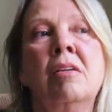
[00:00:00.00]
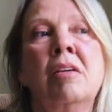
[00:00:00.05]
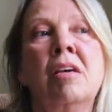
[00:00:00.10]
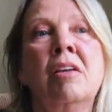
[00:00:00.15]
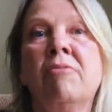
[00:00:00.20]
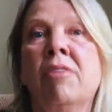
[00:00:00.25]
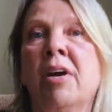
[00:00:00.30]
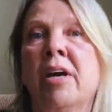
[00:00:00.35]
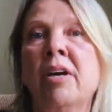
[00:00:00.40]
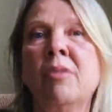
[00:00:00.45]

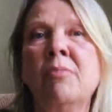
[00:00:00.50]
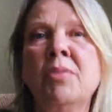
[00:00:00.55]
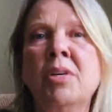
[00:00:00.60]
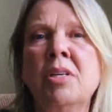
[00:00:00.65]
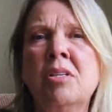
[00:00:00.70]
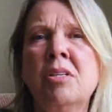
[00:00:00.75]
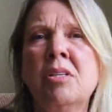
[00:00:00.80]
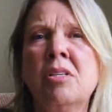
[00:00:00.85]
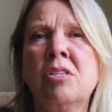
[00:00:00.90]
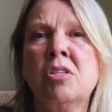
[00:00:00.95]

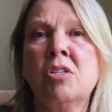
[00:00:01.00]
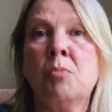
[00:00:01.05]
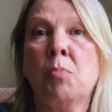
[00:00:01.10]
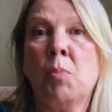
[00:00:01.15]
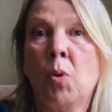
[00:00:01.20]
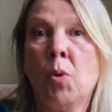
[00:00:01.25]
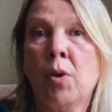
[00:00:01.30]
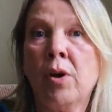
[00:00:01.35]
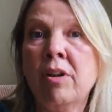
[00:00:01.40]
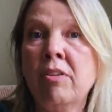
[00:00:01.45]
environment is
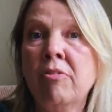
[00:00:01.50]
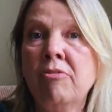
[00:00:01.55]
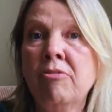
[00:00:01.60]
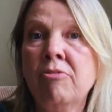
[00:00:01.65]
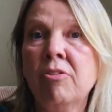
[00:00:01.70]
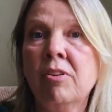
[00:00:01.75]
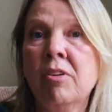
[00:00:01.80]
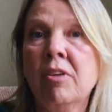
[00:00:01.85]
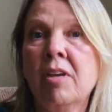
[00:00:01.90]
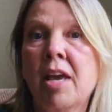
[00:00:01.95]
supportive,
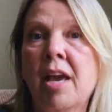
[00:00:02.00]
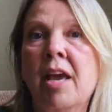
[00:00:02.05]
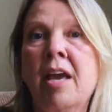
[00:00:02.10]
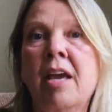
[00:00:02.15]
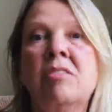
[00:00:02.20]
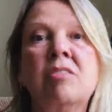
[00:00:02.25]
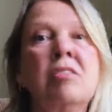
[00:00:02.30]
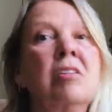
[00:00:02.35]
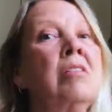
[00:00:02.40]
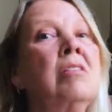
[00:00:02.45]

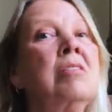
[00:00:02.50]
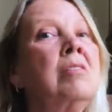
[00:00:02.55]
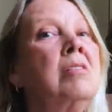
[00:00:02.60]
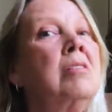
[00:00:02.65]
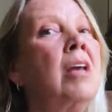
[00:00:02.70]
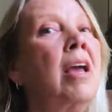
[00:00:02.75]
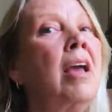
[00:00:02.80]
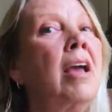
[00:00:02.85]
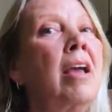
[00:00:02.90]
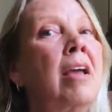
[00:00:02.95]
and to this
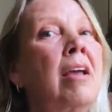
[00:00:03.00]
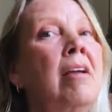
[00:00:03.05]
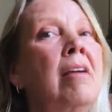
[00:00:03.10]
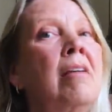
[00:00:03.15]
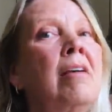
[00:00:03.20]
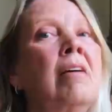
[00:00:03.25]
day,